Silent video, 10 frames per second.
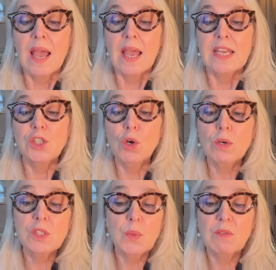He
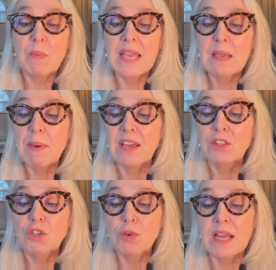talks with me about
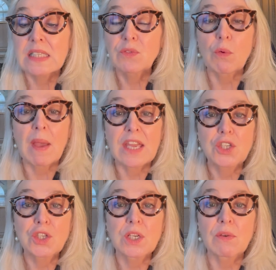the
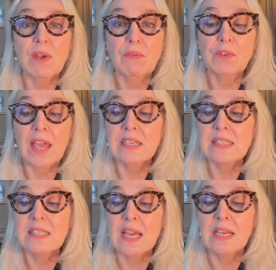transformation of
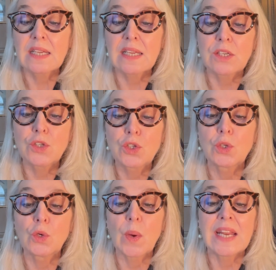Afghanistan
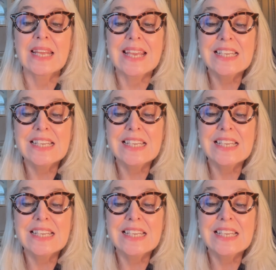into an